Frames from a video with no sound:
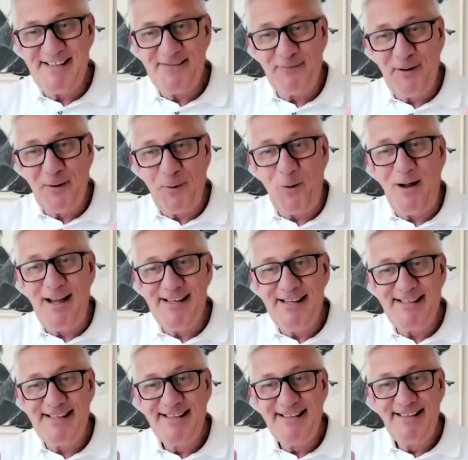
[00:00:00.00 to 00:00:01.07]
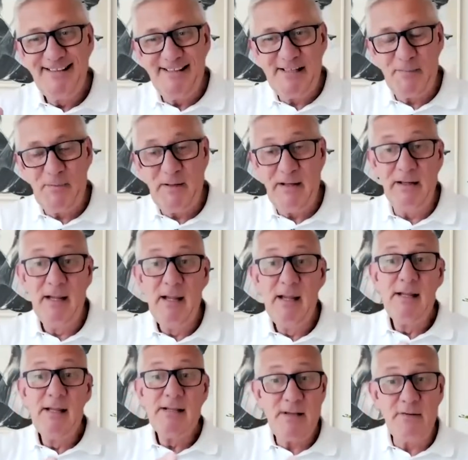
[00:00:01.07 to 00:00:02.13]
It requires discipline.
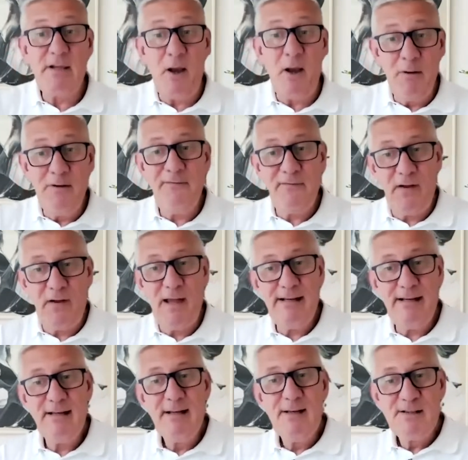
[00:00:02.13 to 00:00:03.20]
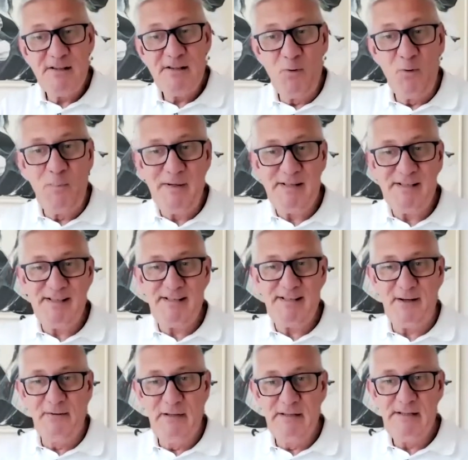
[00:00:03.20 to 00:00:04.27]
So go and find small business
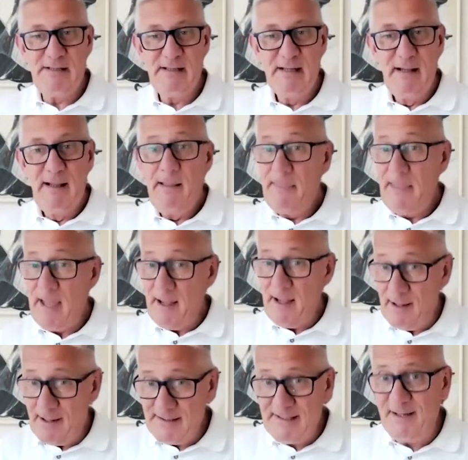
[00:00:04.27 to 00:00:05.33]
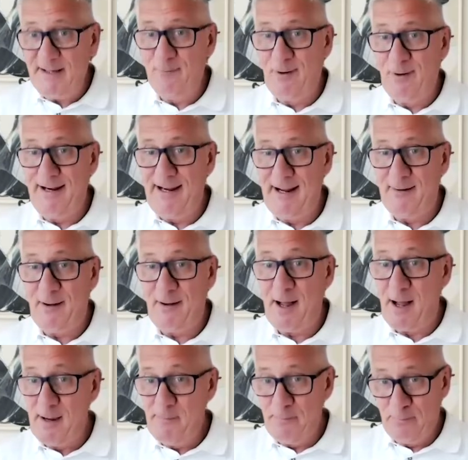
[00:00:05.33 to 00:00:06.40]
owners. They're hurting right now,
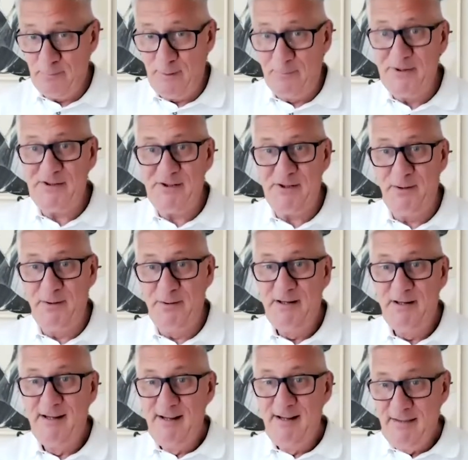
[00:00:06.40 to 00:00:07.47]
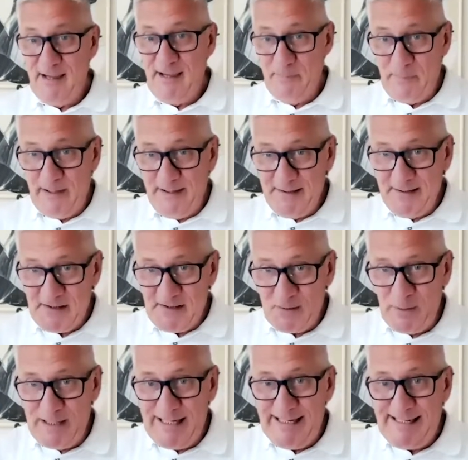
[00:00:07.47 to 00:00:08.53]
I promise you. They're being
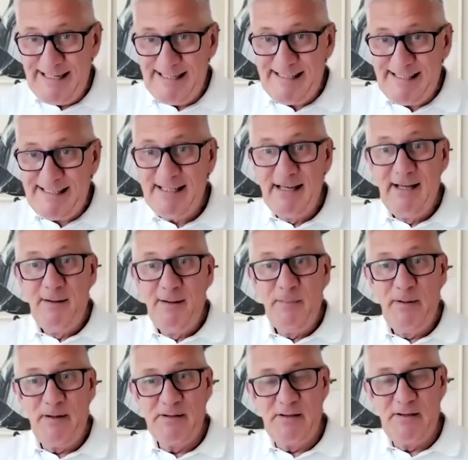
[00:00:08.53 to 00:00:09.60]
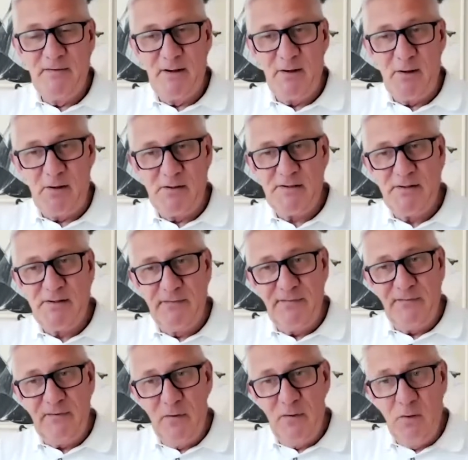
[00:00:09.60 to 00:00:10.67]
squeezed because of the cost of
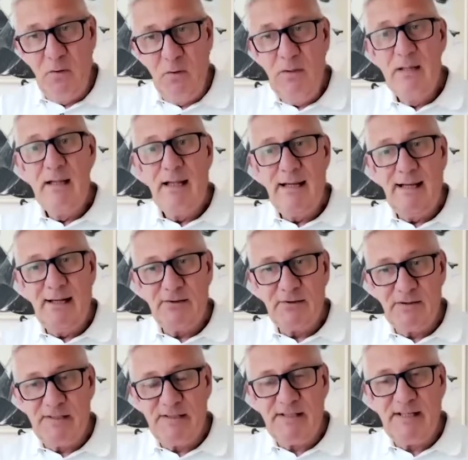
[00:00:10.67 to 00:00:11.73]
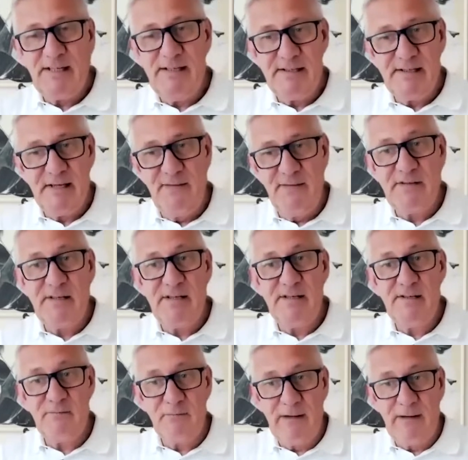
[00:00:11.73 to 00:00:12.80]
fuel, electricity,
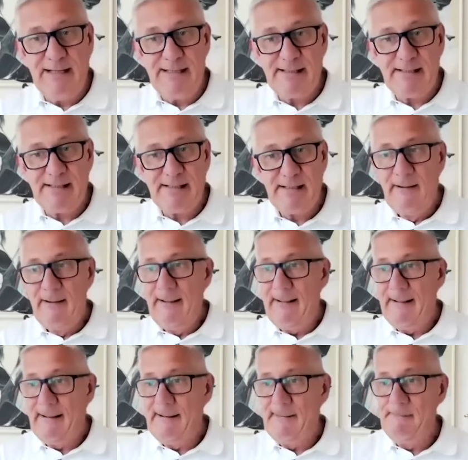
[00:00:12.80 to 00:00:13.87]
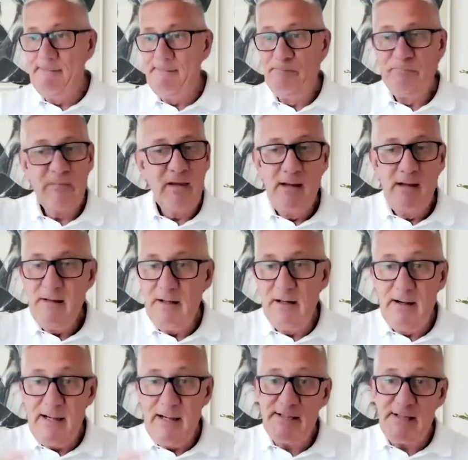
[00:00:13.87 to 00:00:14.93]
services, rates. You
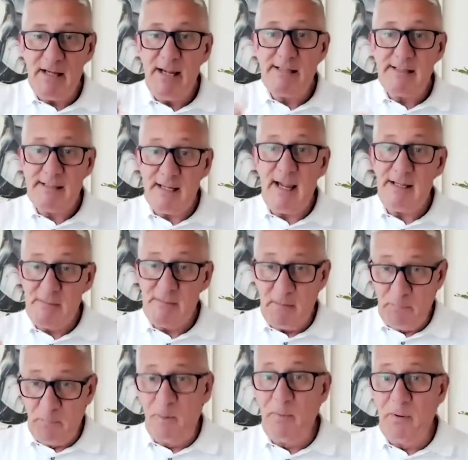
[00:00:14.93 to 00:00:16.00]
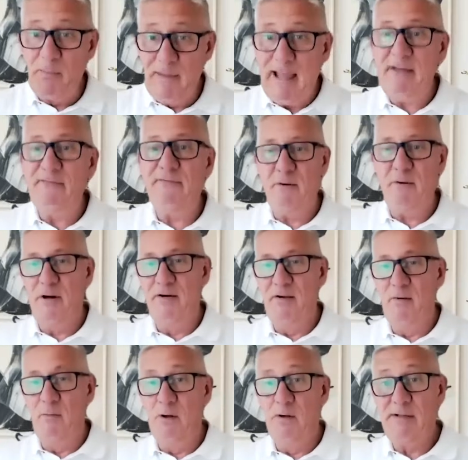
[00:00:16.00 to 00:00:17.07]
know, it's a problem everywhere in
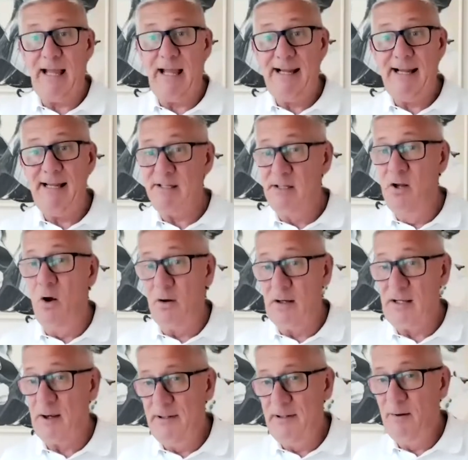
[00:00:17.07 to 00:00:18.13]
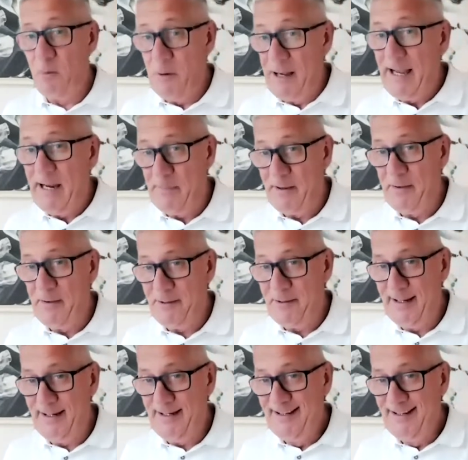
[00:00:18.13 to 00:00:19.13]
the world, and it's not going away, by the way.